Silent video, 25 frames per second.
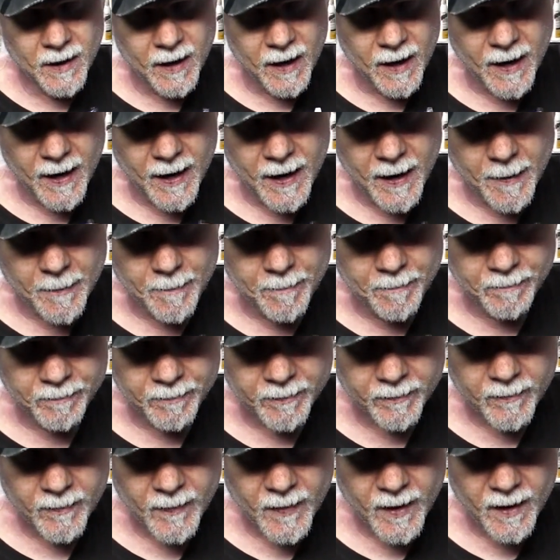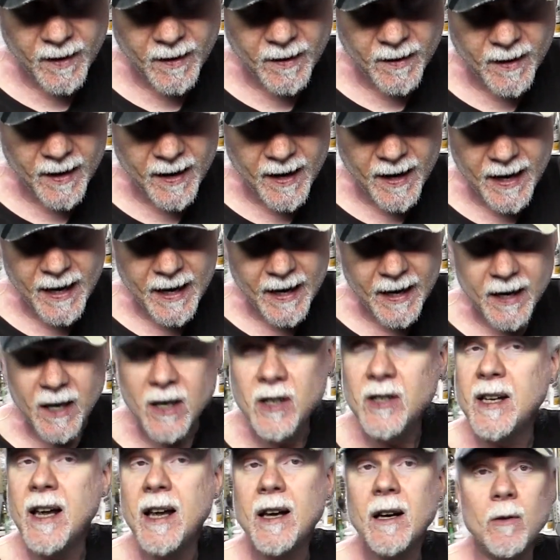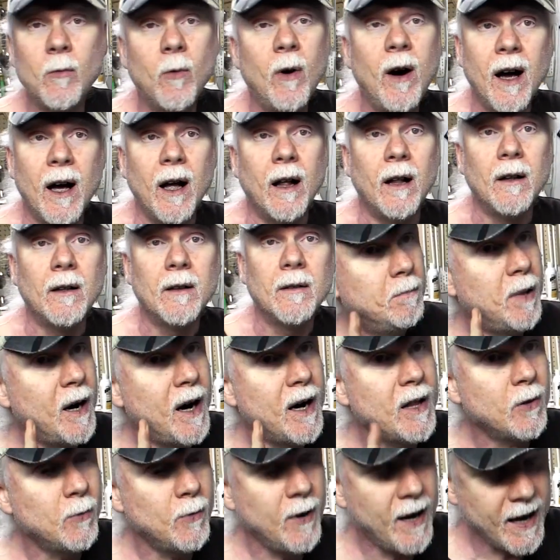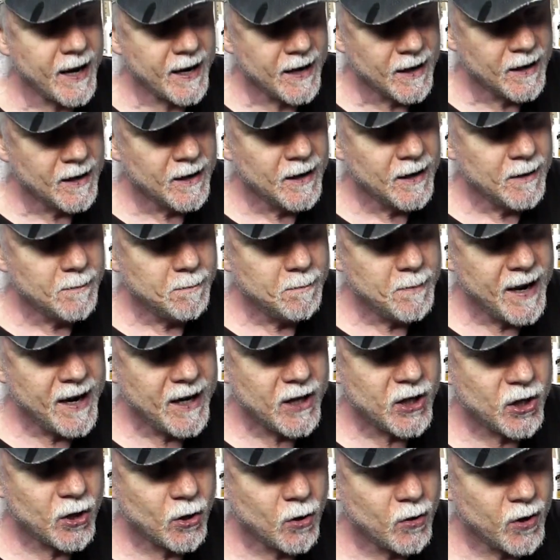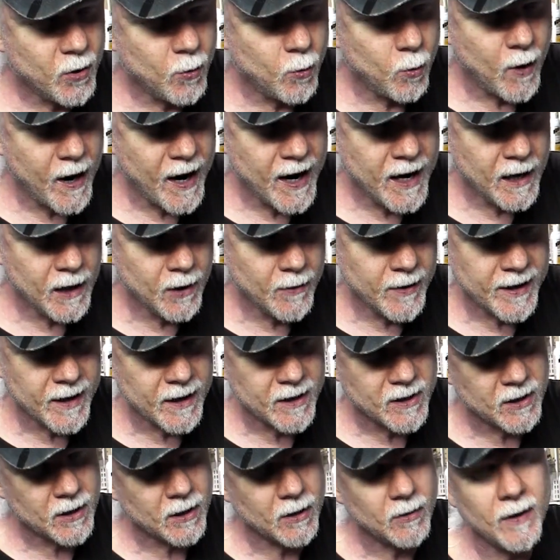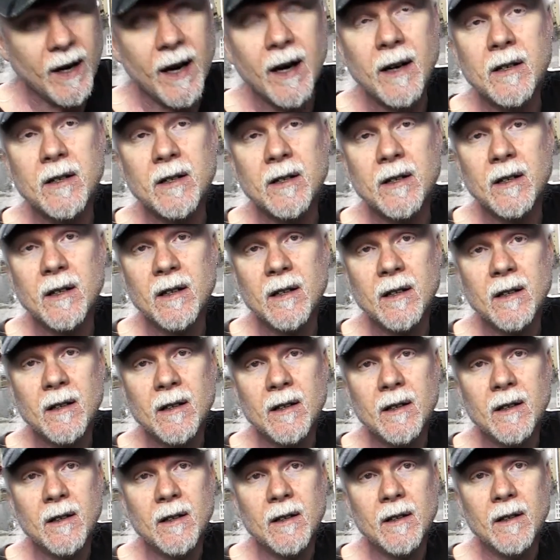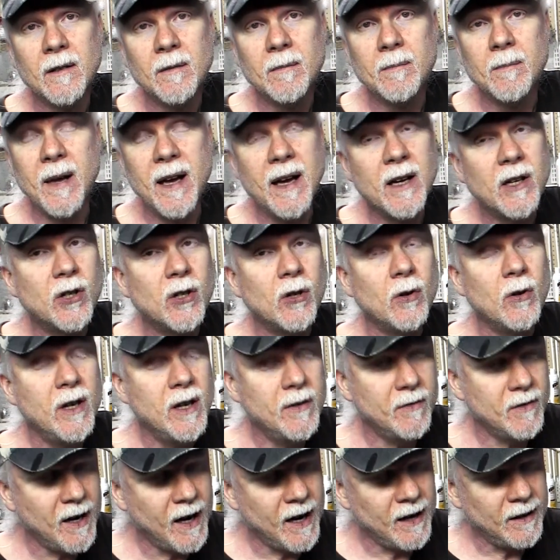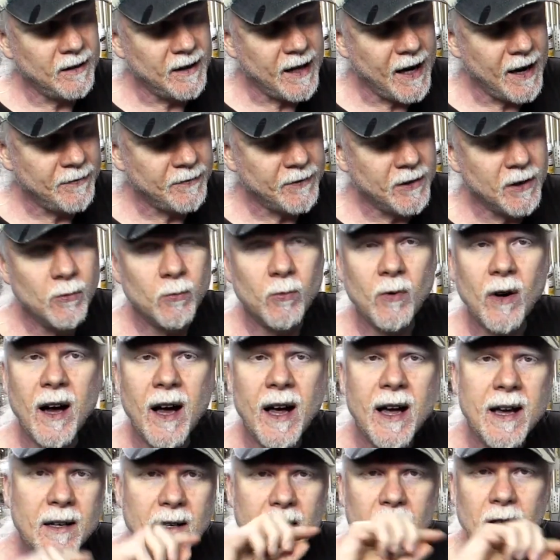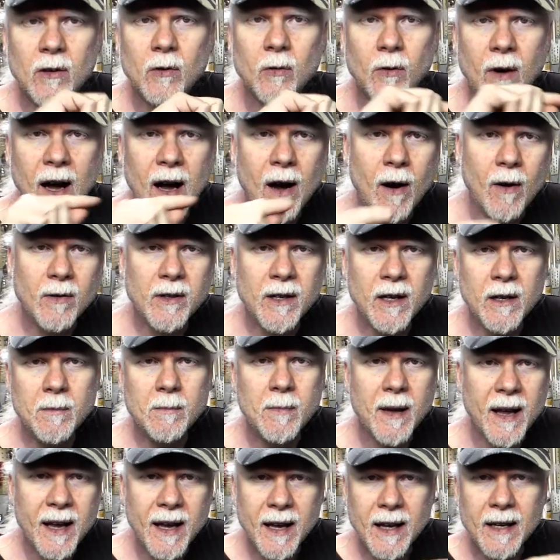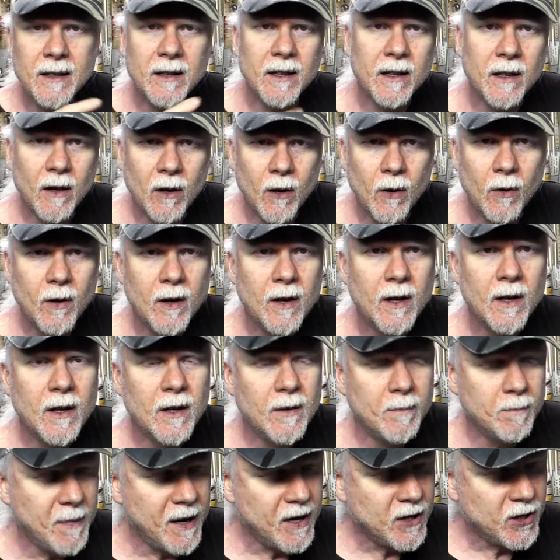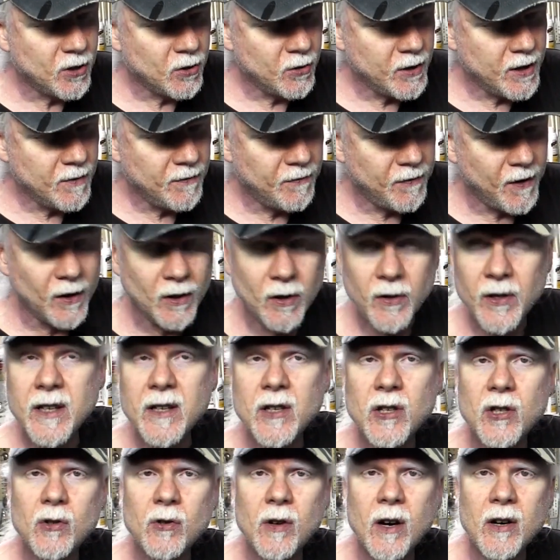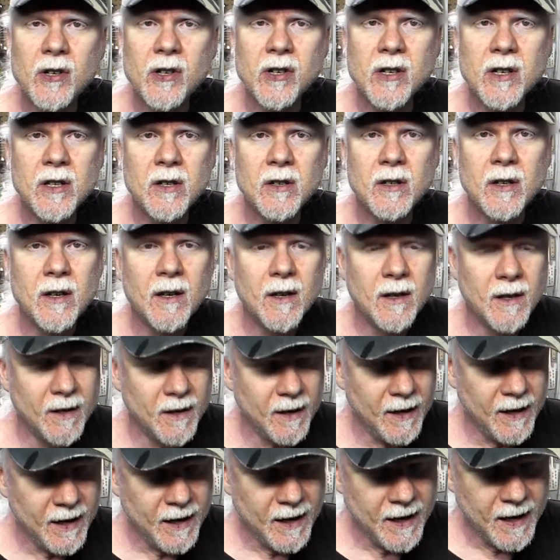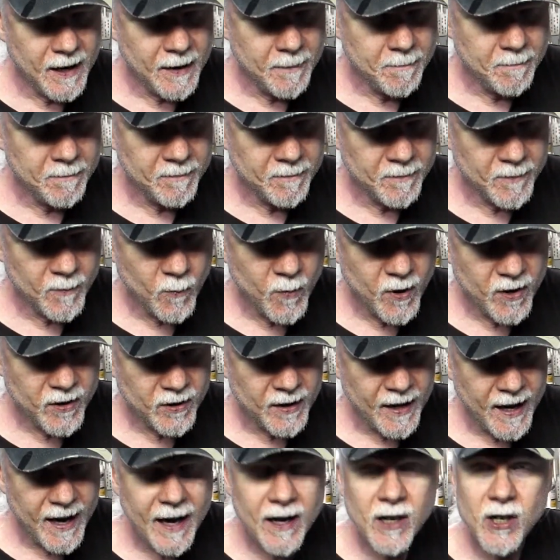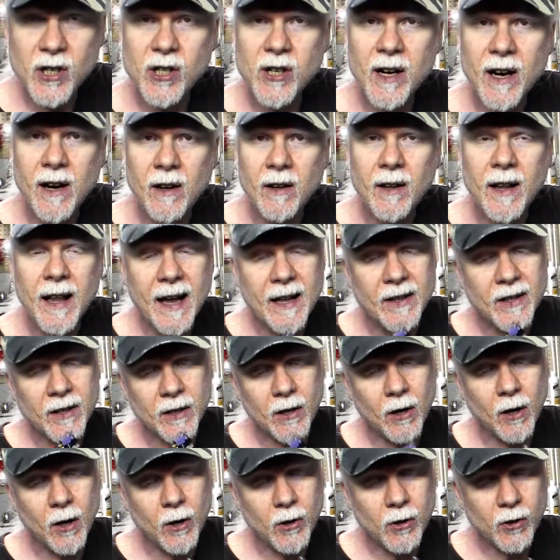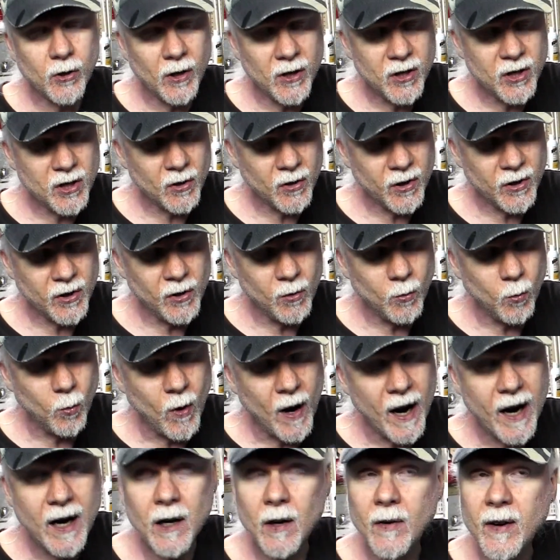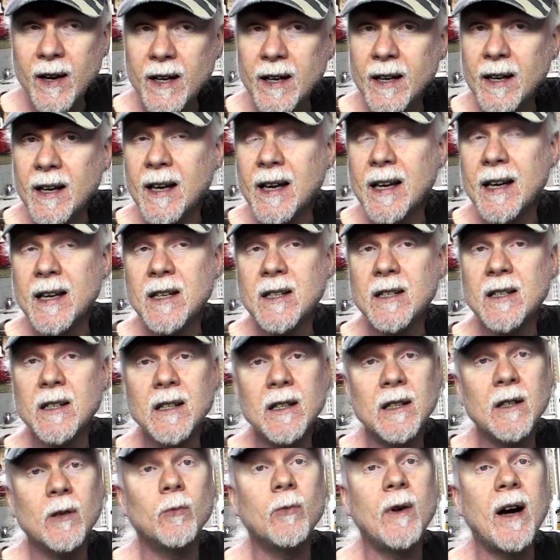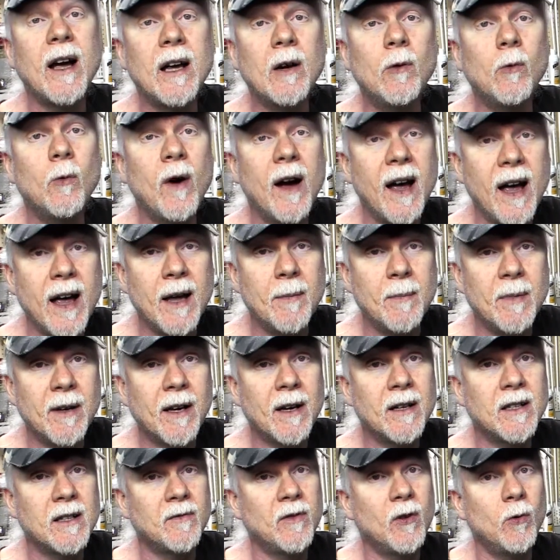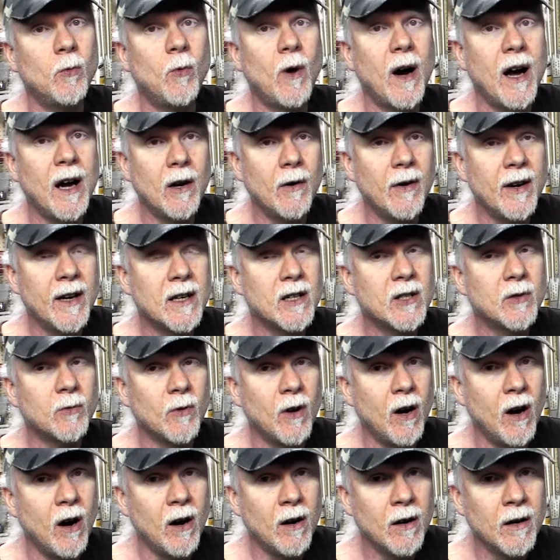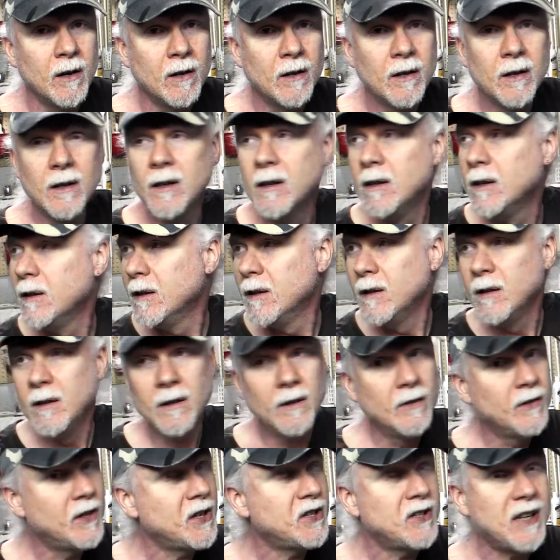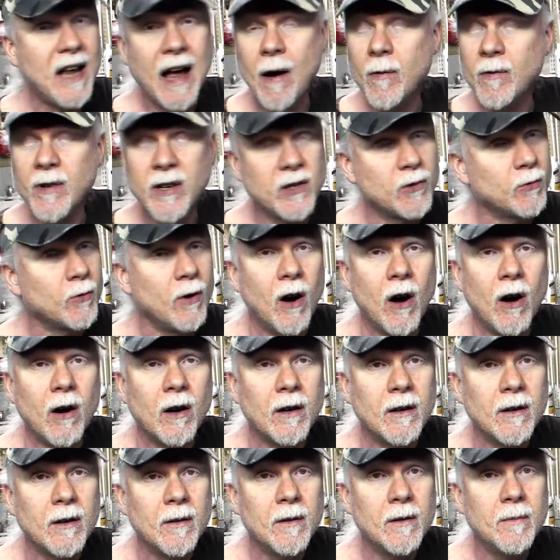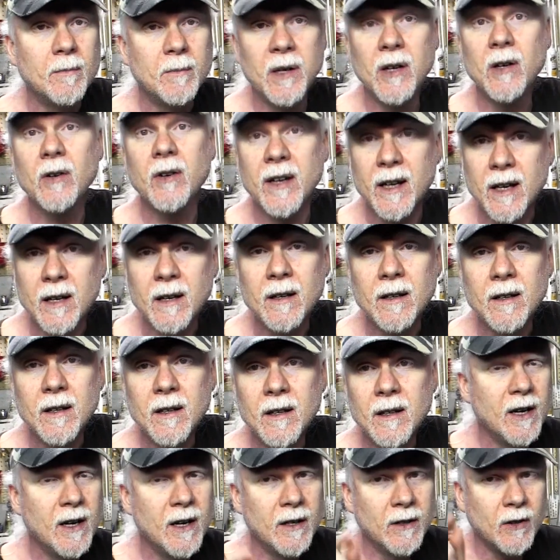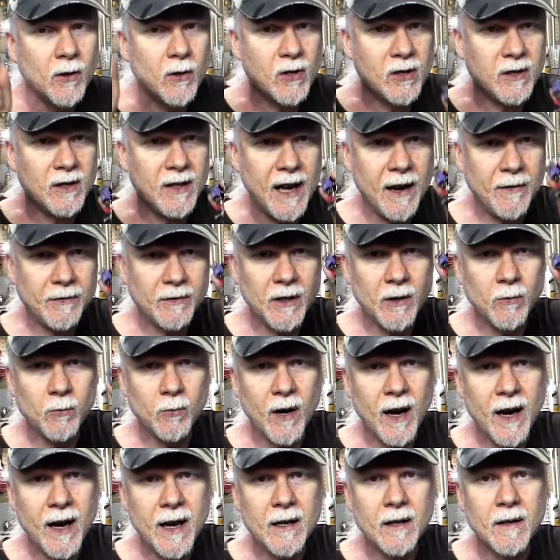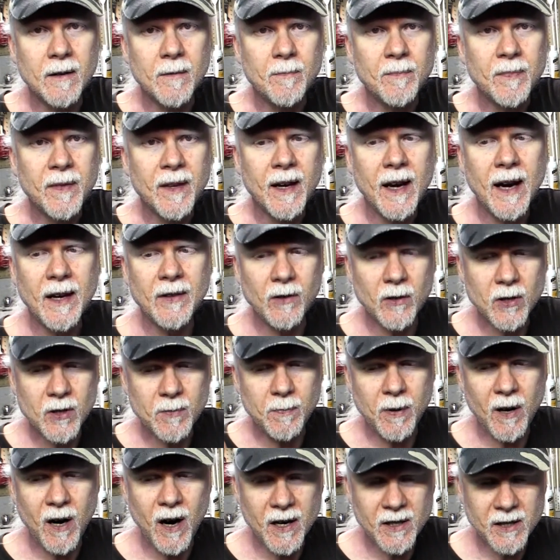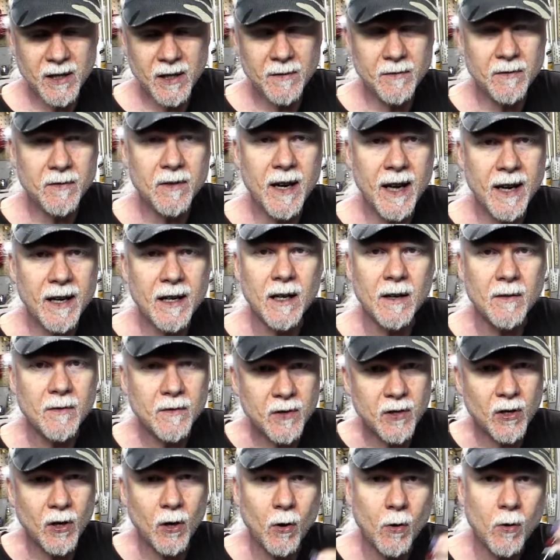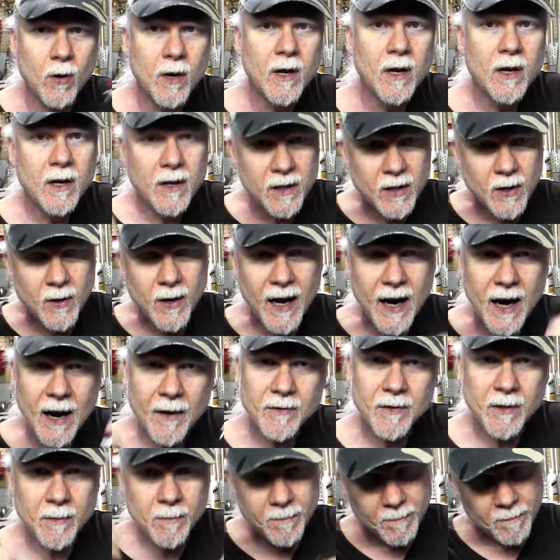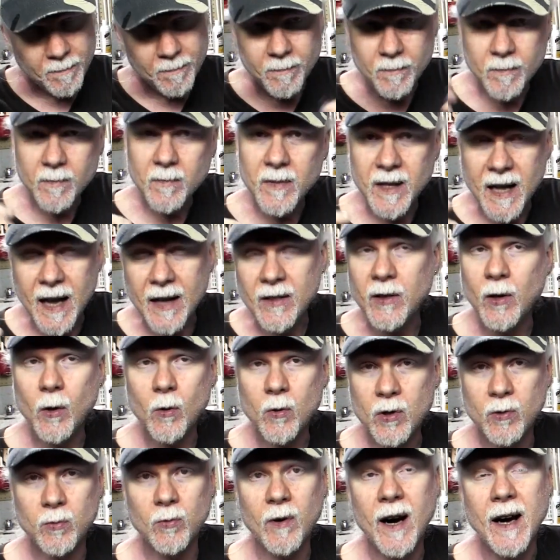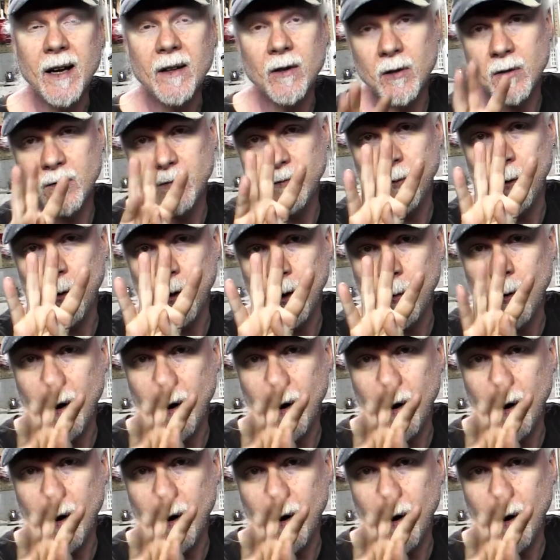It can take a while. By the way, make sure the wiring is correct. Make sure you've got left and right, ground and main, Make sure you follow the instructions with the head shell and the cartridge so that the wiring is the right way. Because if the wiring is wrong, the sound is wrong, period. There's left and right, and there's positive and negative. So you have to get those right. There's 4